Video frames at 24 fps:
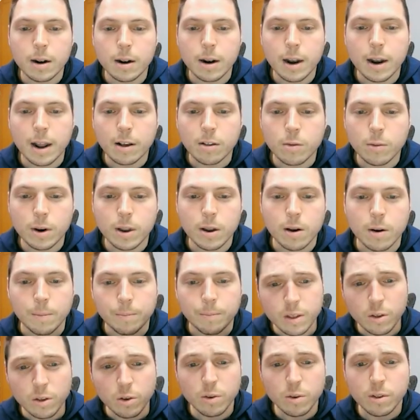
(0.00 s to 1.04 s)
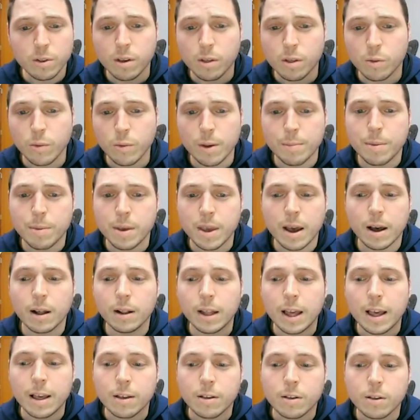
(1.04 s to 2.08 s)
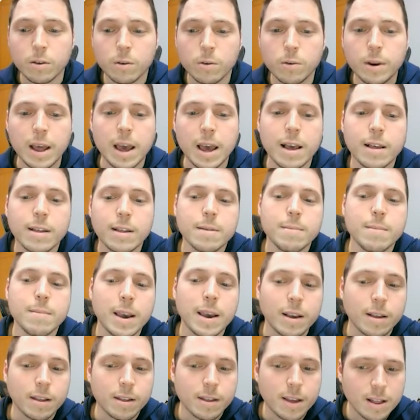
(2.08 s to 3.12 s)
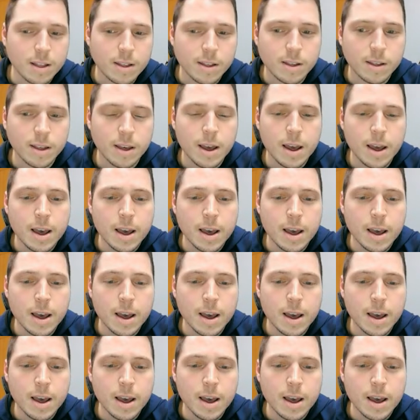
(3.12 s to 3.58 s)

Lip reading: Next one here, use a 3PL as soon as it makes sense.